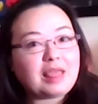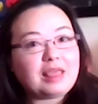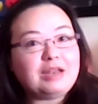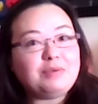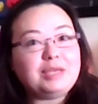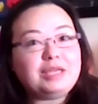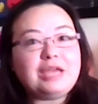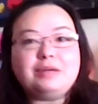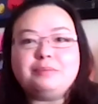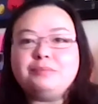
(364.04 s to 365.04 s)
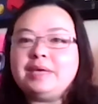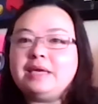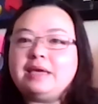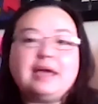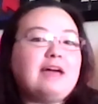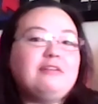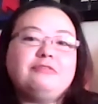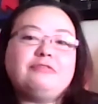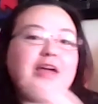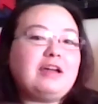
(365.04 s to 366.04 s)
I
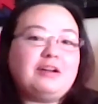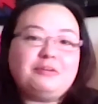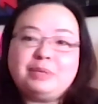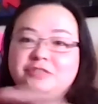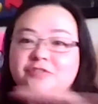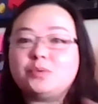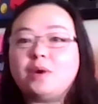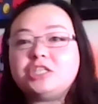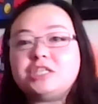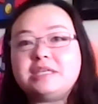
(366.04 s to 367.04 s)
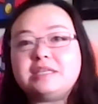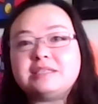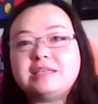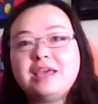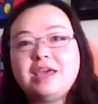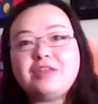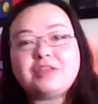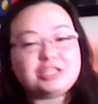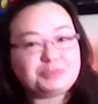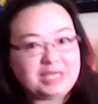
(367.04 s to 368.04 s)
had a bunch of swatches
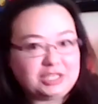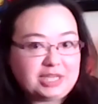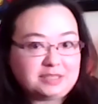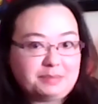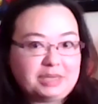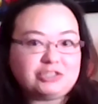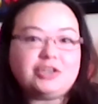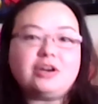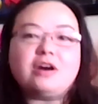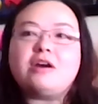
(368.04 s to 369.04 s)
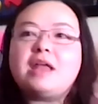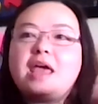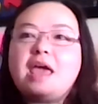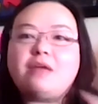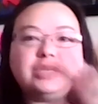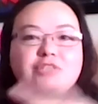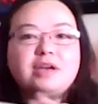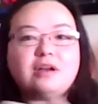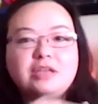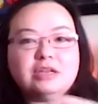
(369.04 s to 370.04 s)
because she had some extra yarn, and we tried
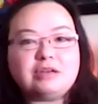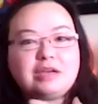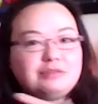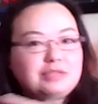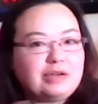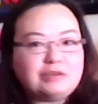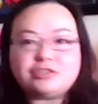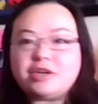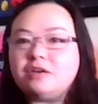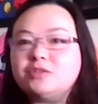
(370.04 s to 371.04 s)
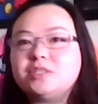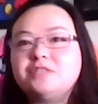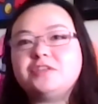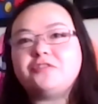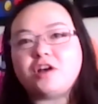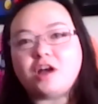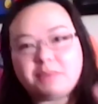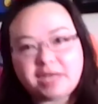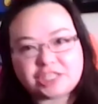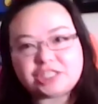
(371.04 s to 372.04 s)
all, I was trying all sorts of different
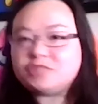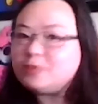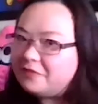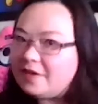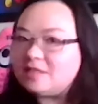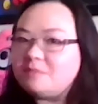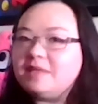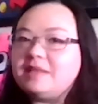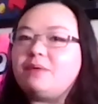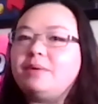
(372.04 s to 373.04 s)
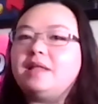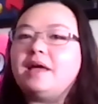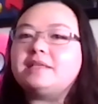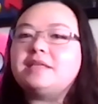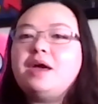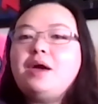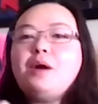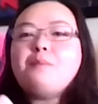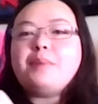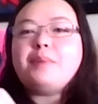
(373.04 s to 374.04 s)
combinations. We found something that we liked,
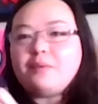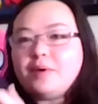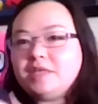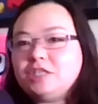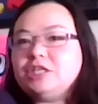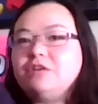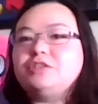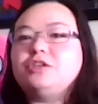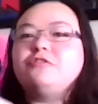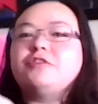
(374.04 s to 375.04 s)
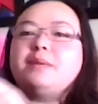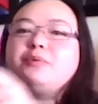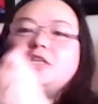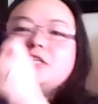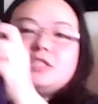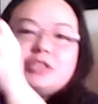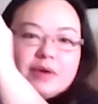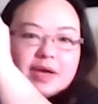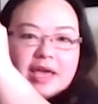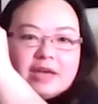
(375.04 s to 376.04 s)
but I wanted to share this overdye project. So
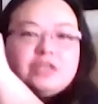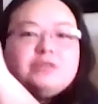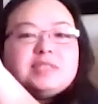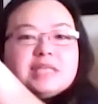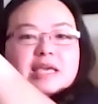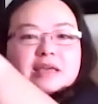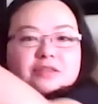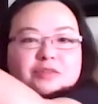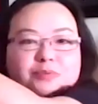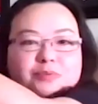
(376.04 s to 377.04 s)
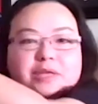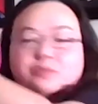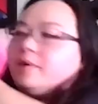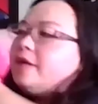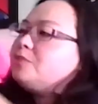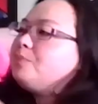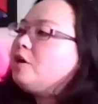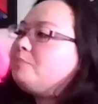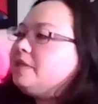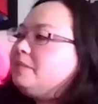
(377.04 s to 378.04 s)
again, you see the really rich purpley